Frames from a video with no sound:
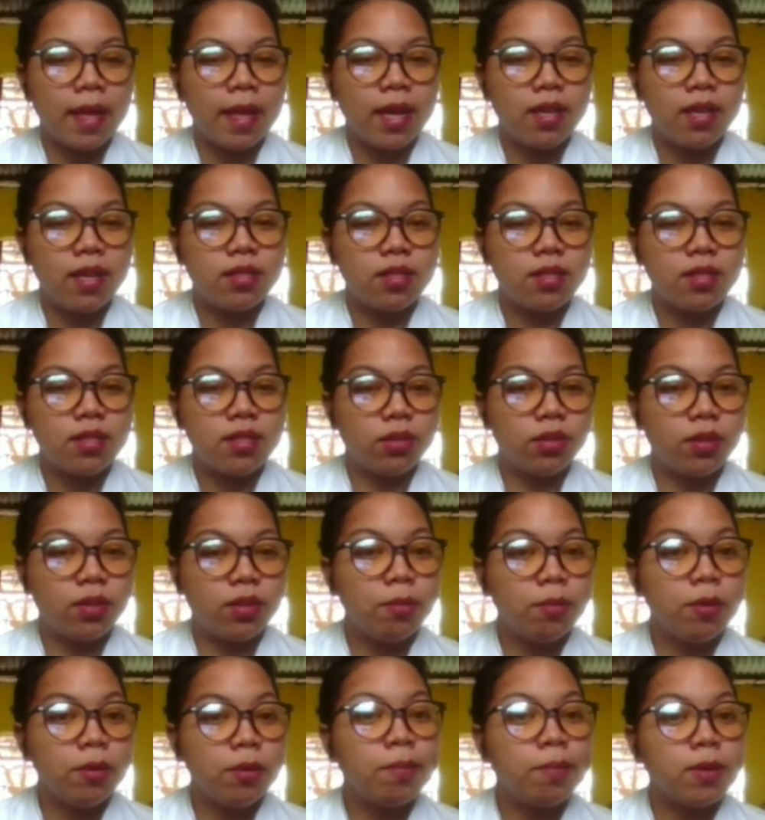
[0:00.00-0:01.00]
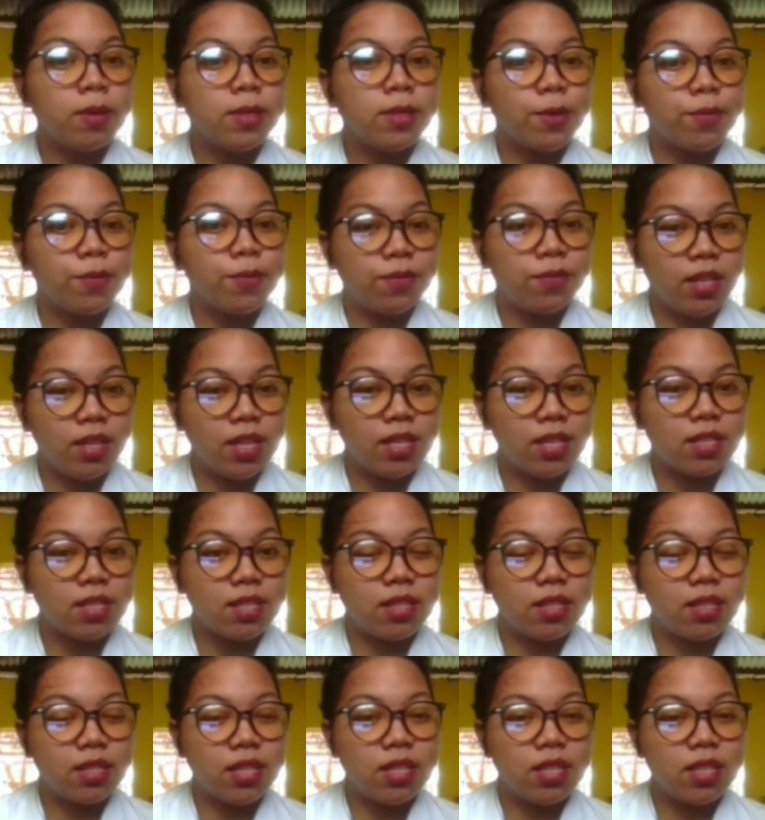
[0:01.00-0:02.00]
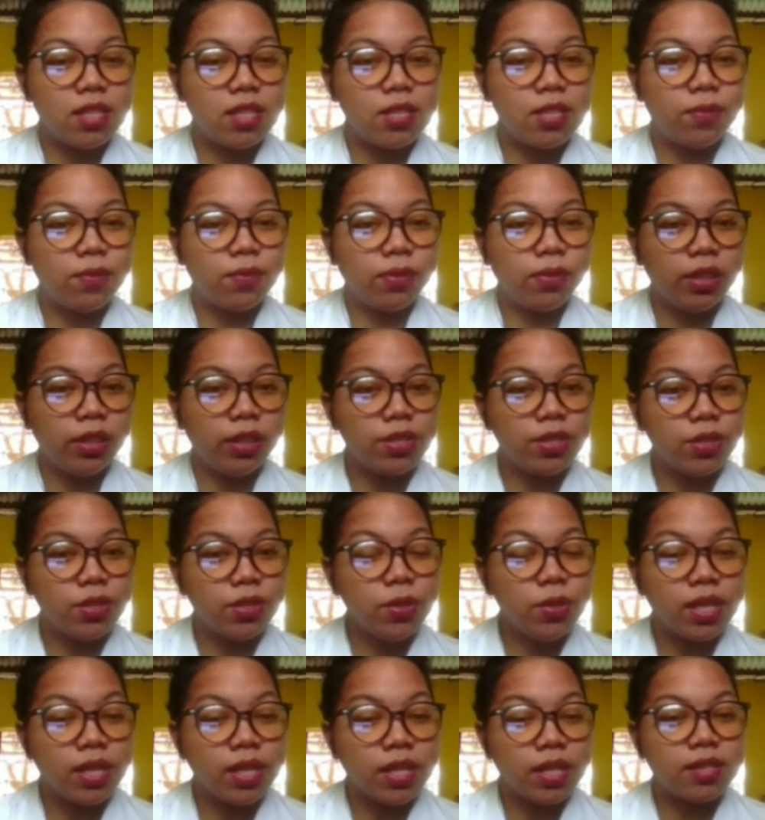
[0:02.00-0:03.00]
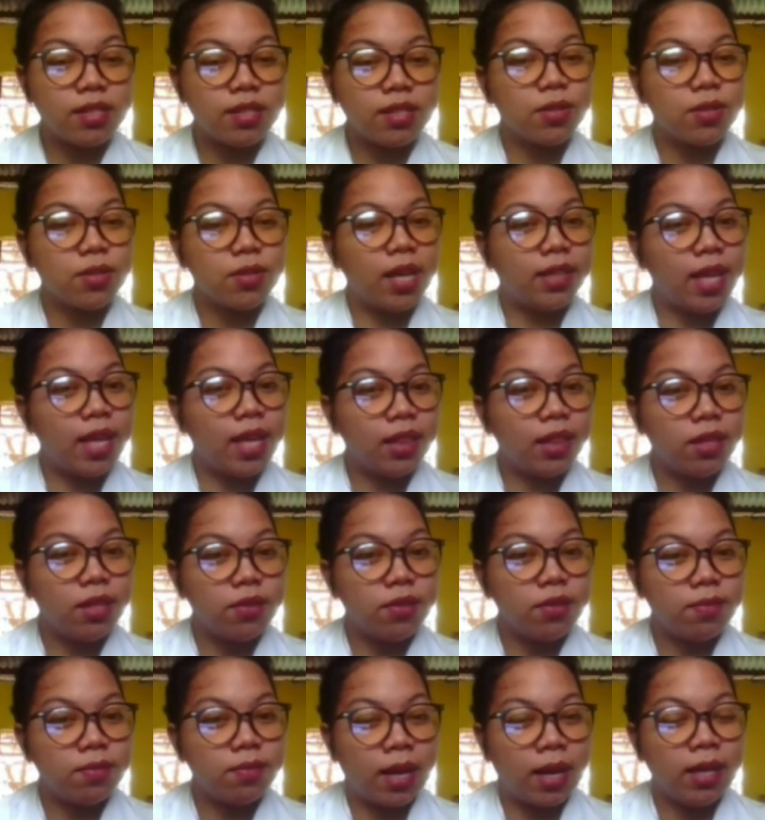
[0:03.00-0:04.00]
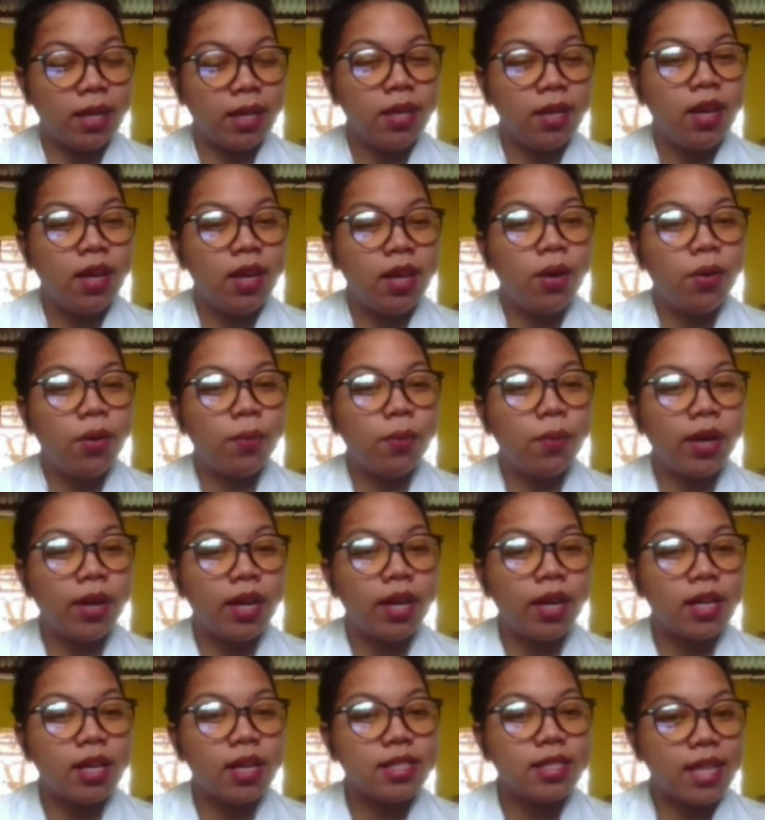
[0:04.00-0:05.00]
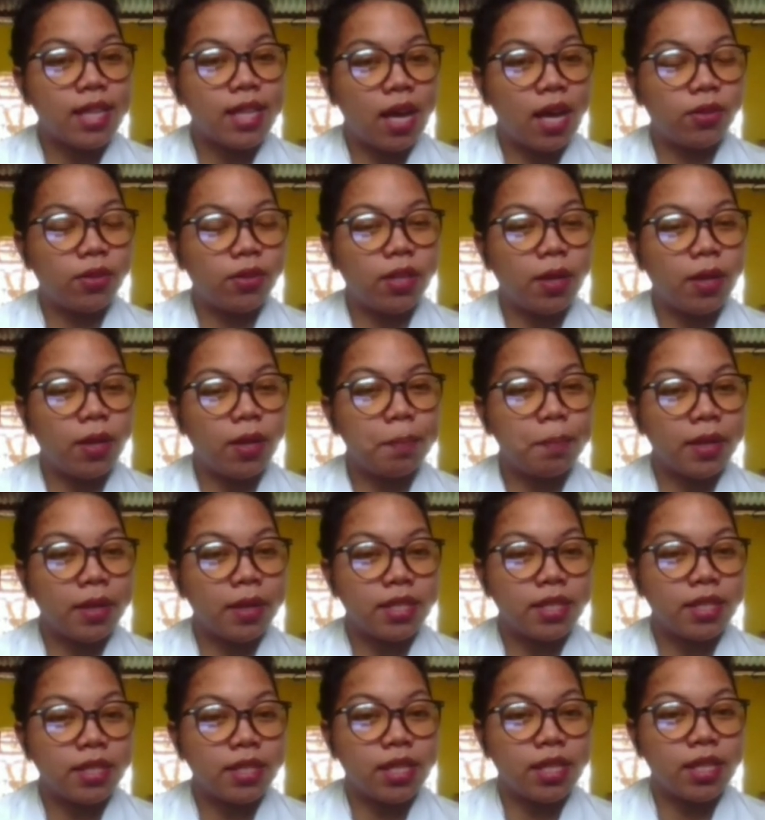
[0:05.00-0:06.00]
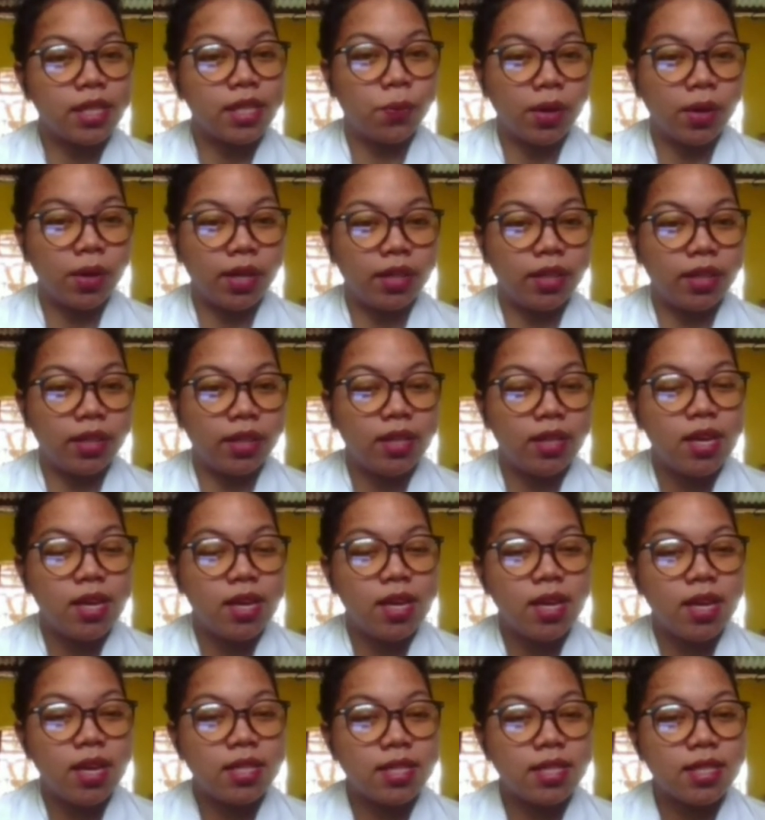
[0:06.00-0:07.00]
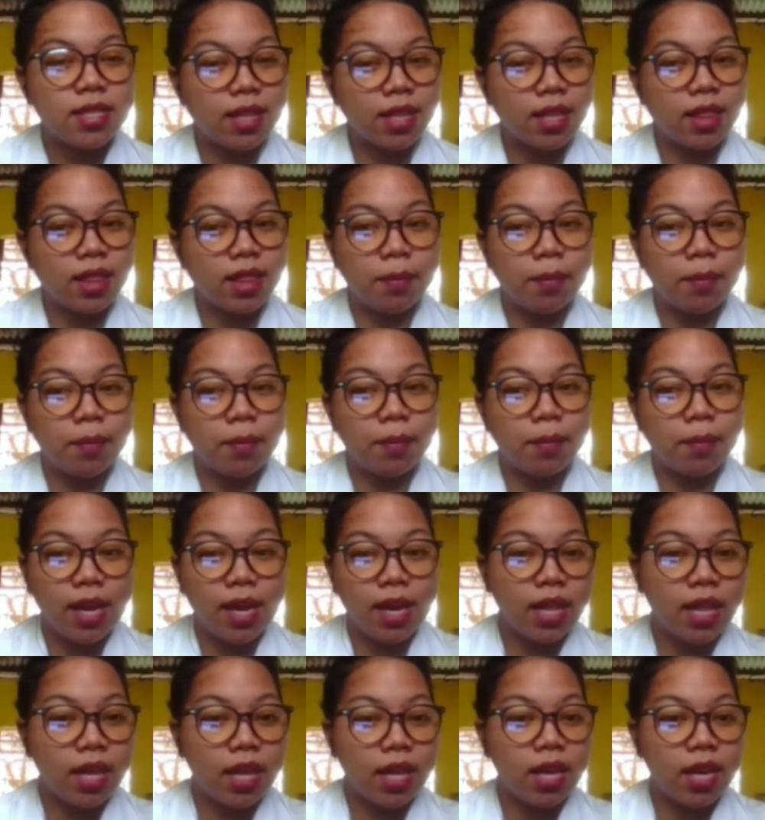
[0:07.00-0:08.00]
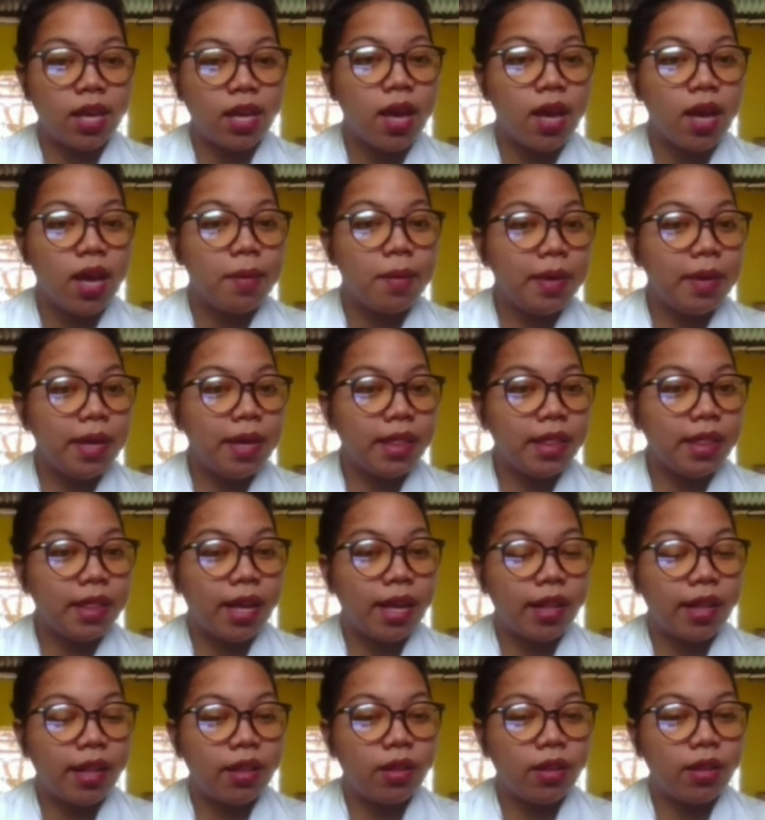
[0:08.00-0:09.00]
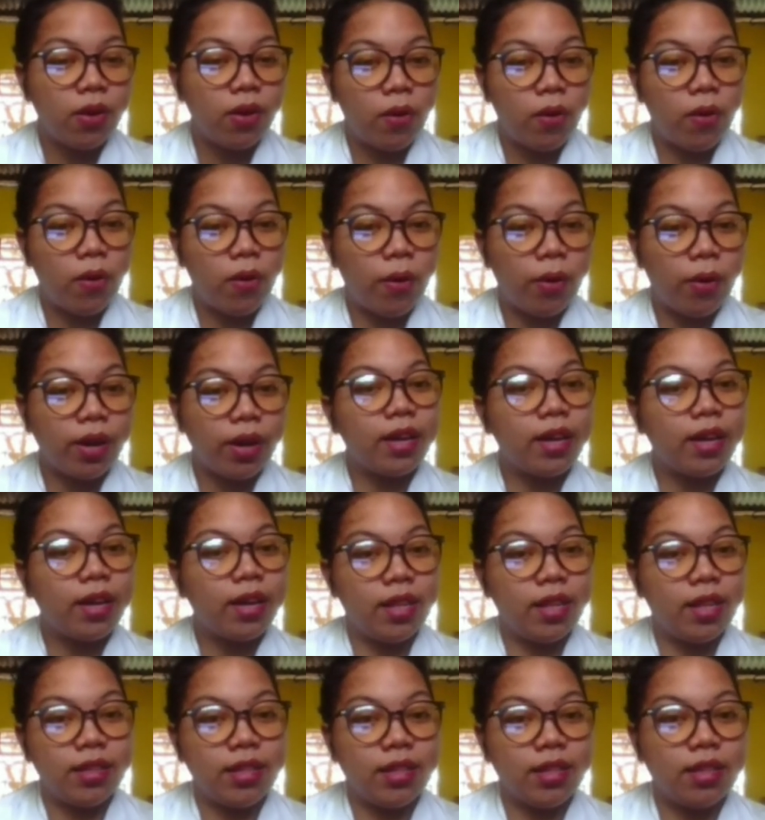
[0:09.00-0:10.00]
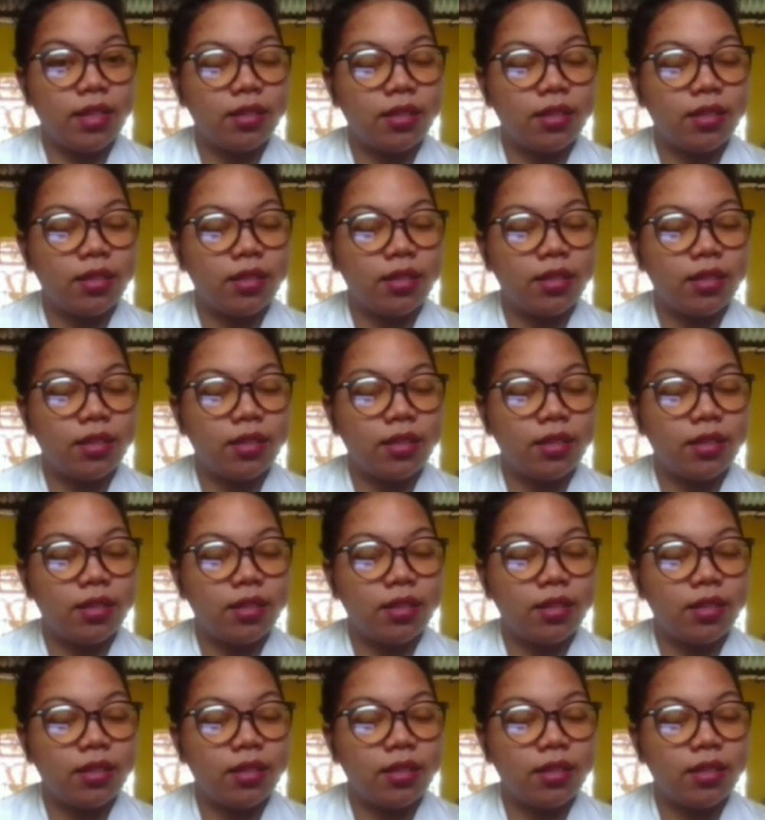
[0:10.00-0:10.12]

So the purpose of this is for the students to identify where a sound appears in a word. Is it in the beginning, middle, or ending?